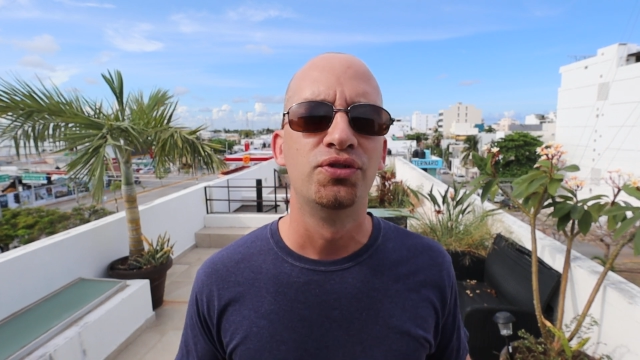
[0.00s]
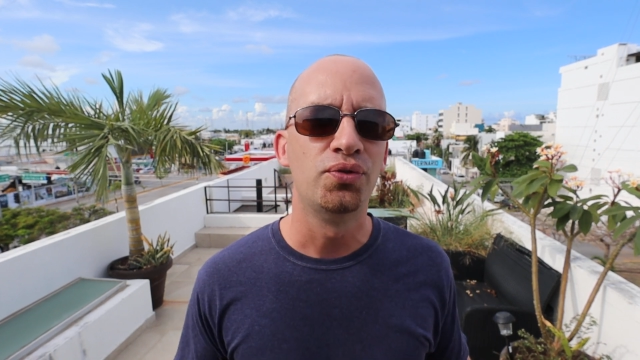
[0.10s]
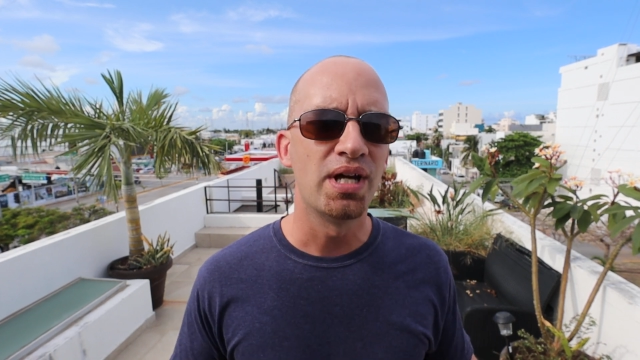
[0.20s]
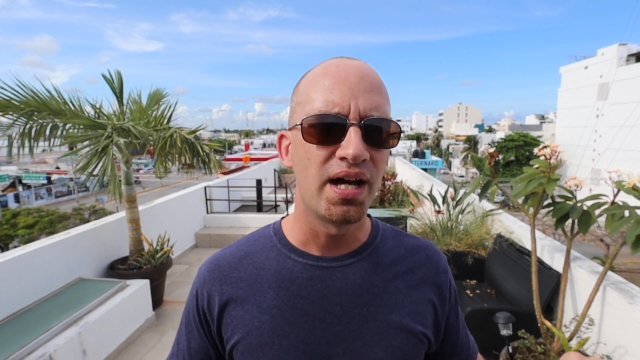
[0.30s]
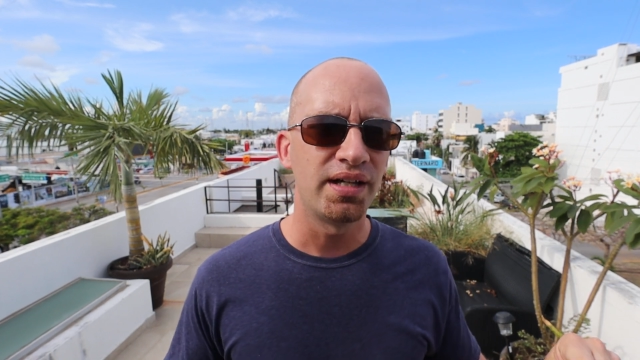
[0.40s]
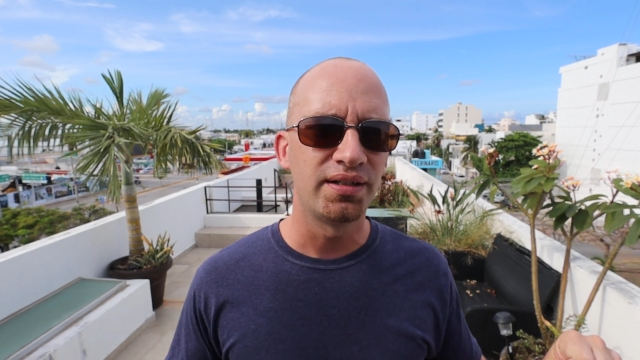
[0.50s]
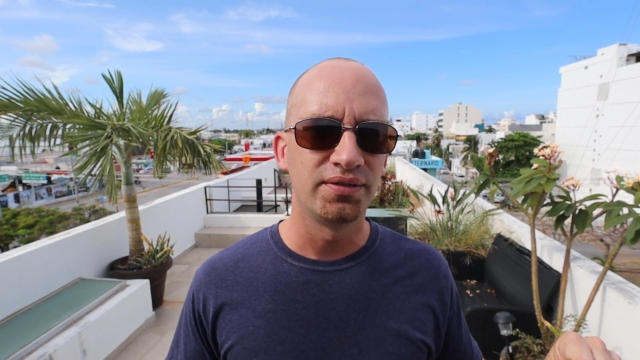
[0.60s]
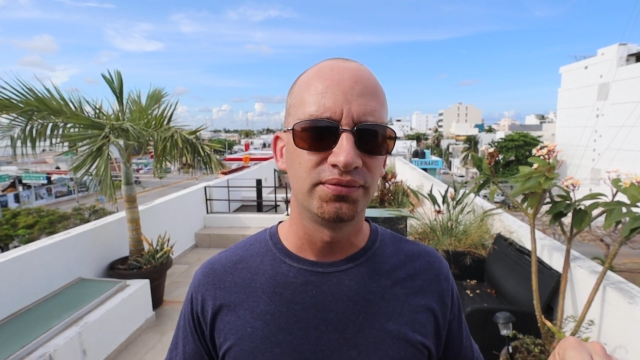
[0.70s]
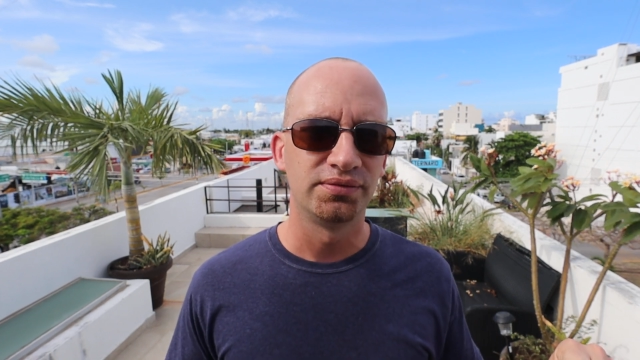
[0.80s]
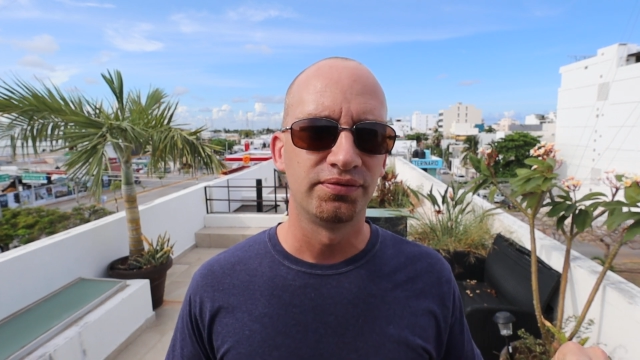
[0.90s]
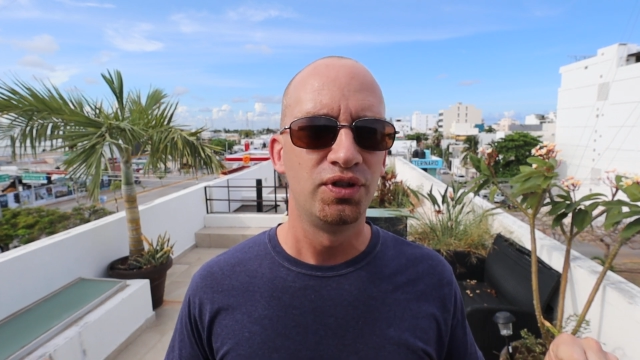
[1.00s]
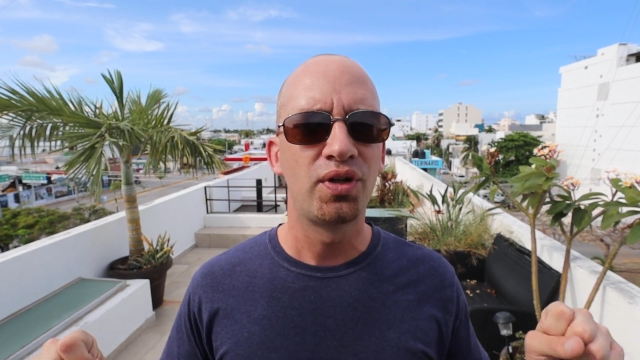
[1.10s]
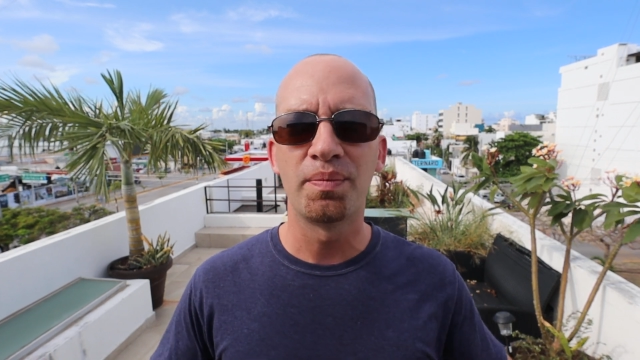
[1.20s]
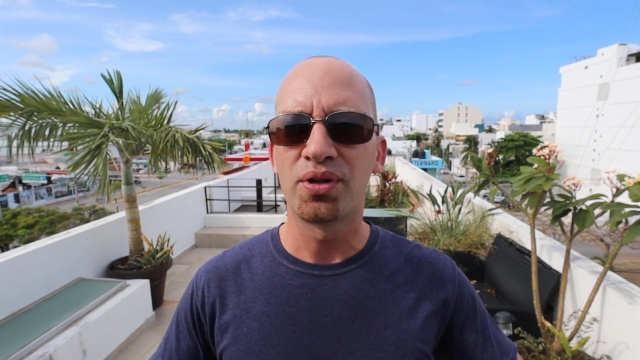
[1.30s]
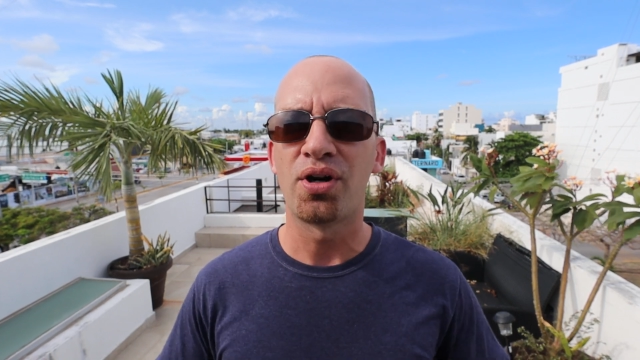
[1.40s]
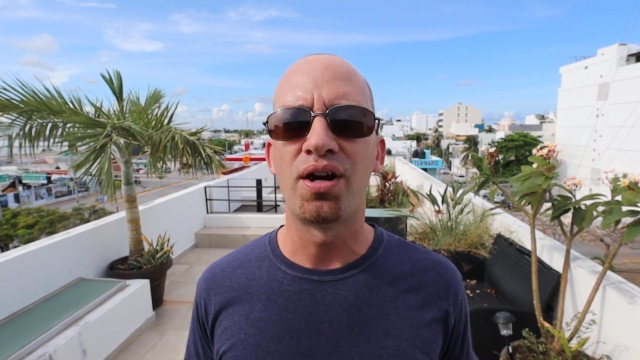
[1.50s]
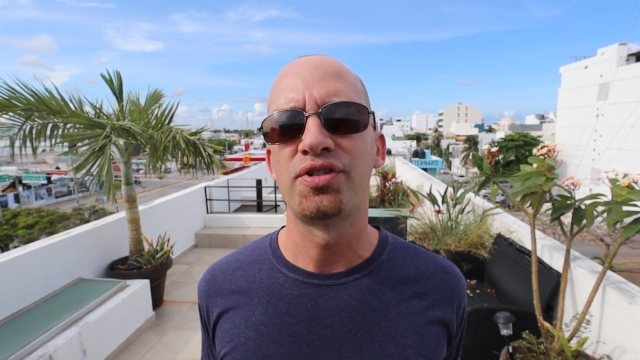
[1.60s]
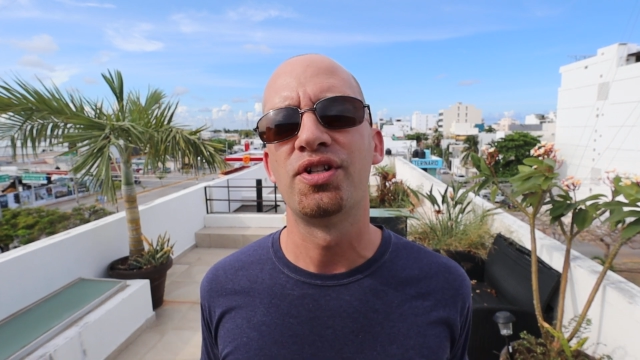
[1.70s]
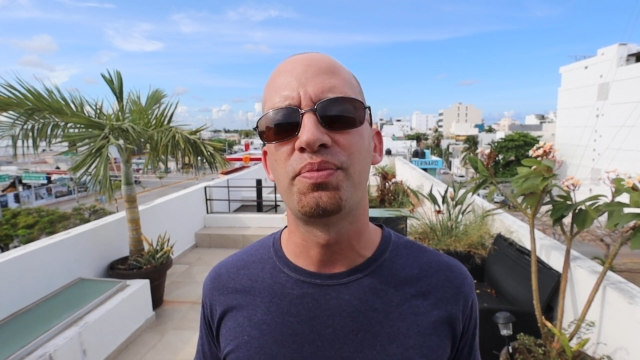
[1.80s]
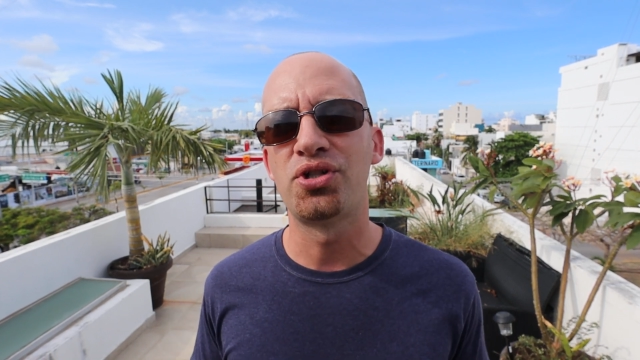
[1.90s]
Do not, if you come
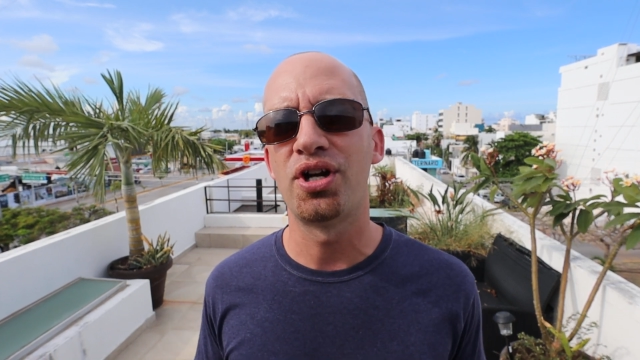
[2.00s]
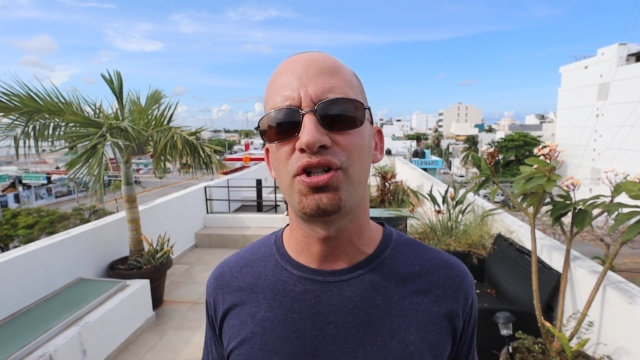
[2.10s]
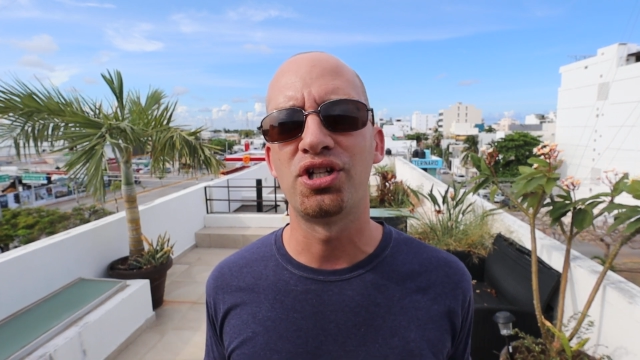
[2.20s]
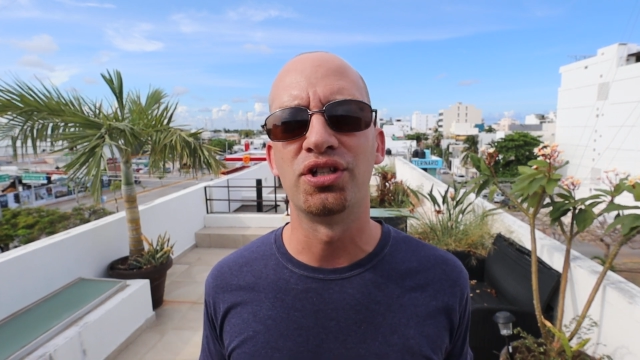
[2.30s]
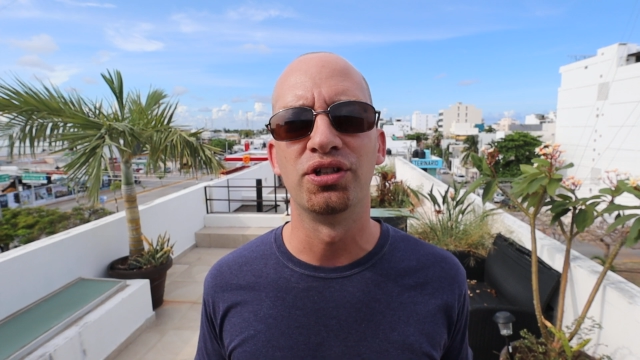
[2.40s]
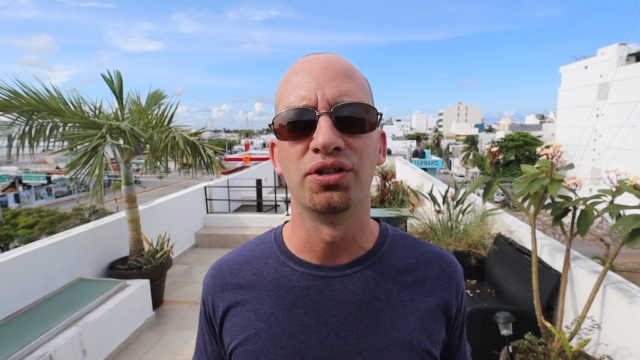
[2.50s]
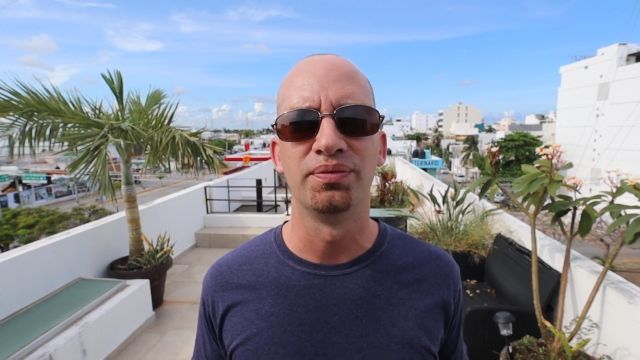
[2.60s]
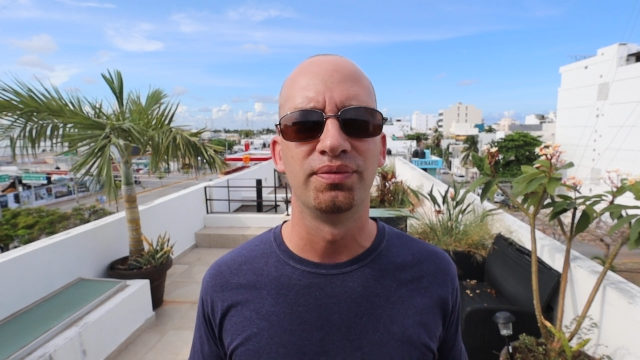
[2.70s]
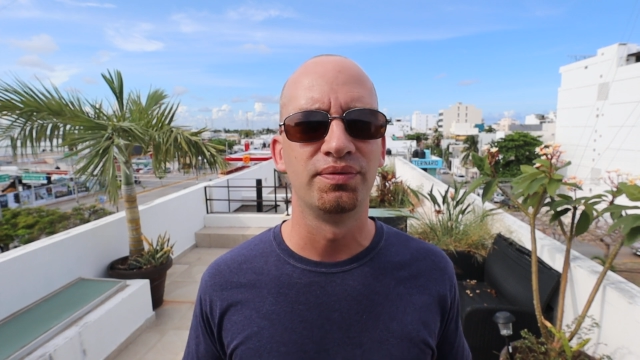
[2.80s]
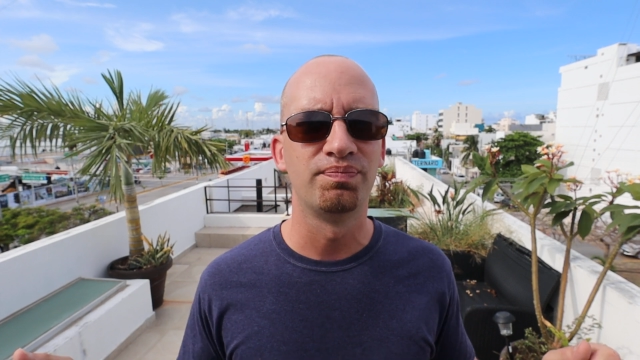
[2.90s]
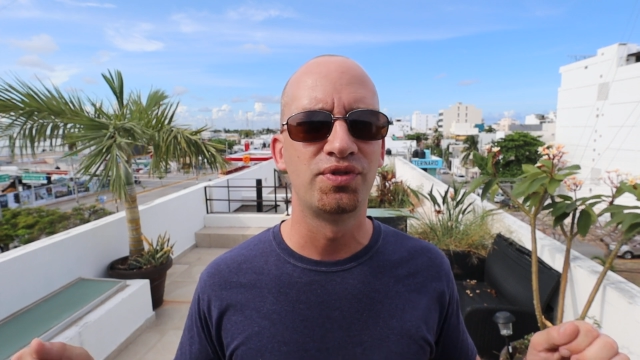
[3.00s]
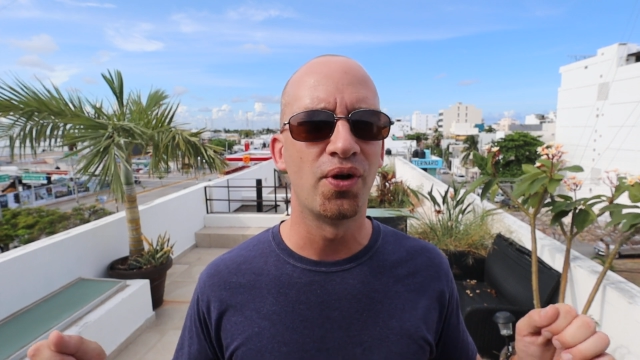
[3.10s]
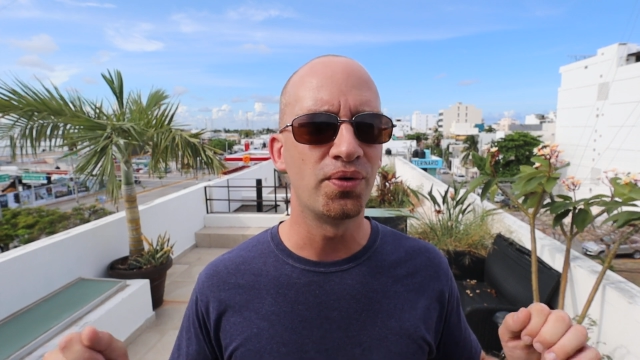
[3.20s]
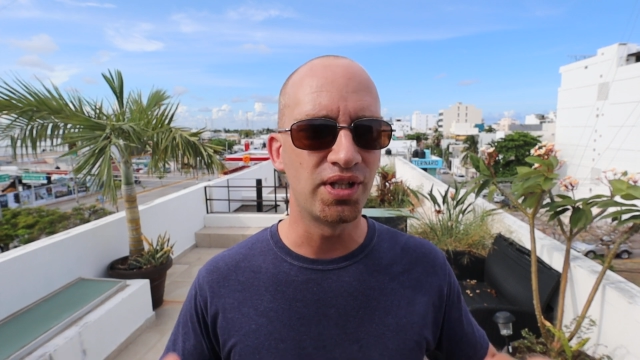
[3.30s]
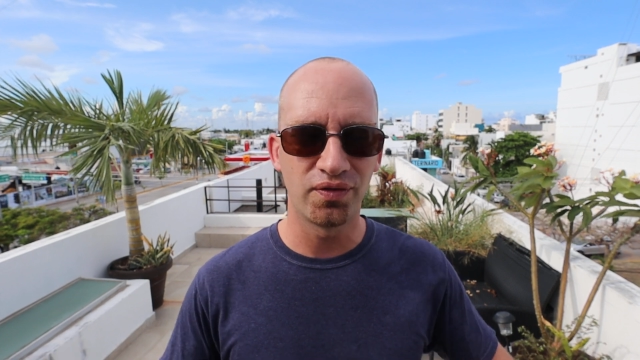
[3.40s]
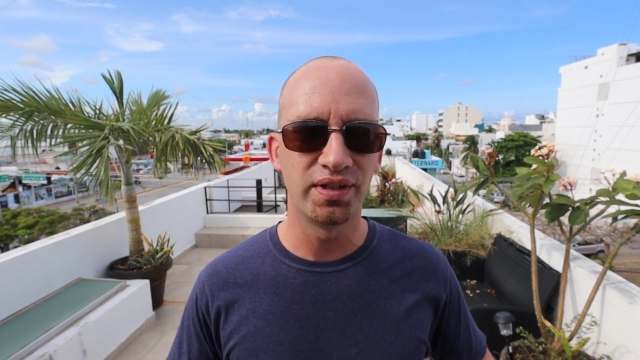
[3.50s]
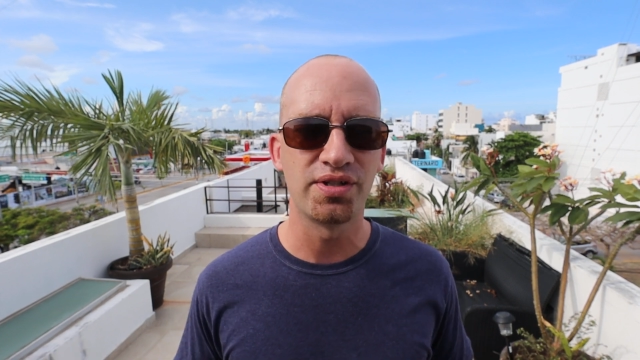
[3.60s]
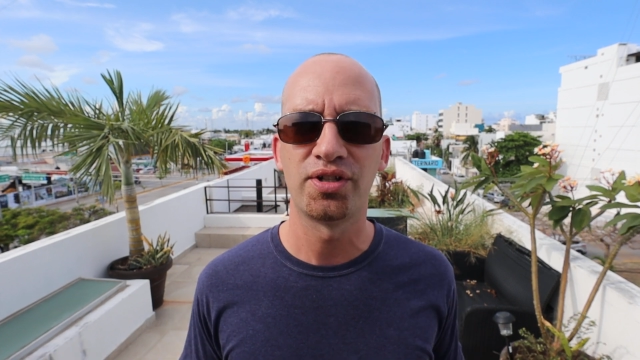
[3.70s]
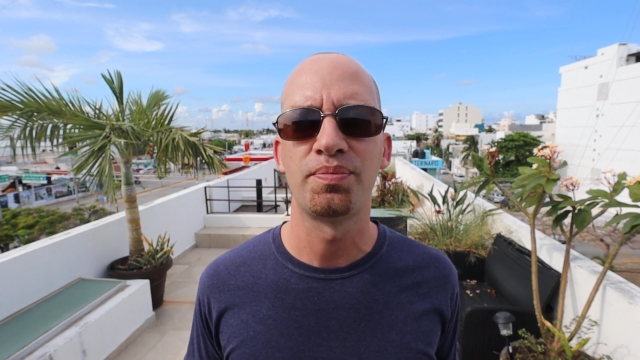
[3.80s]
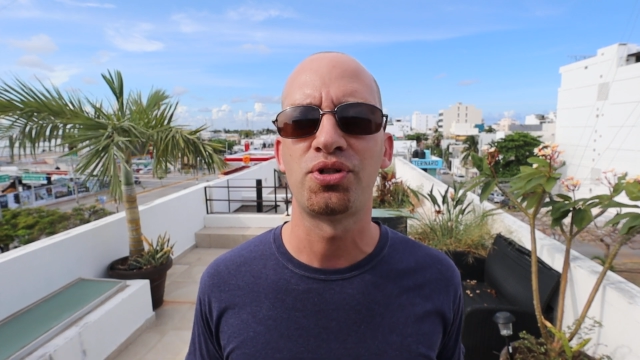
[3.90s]
across an obstruction, don't think of it
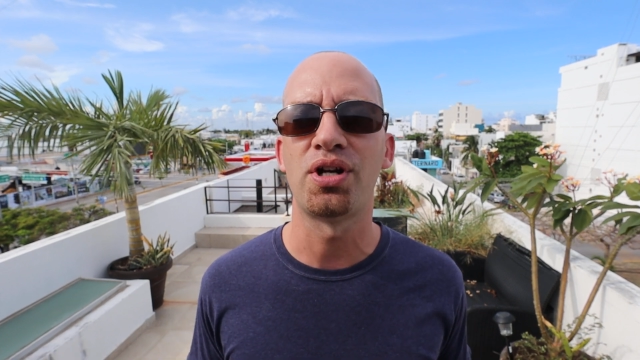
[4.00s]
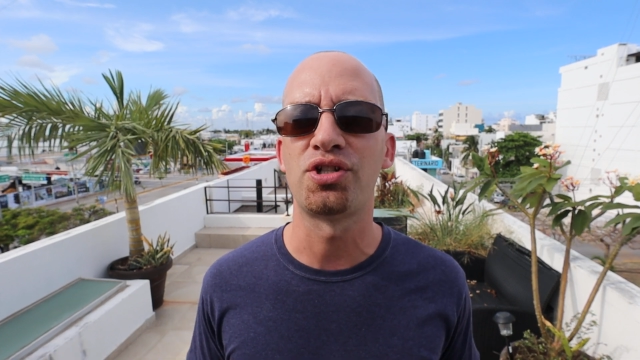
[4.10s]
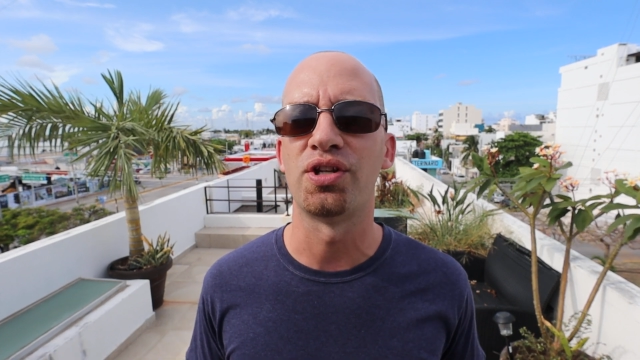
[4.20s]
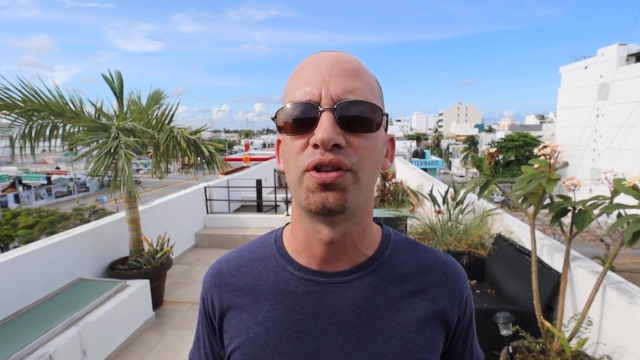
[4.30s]
as an obstruction.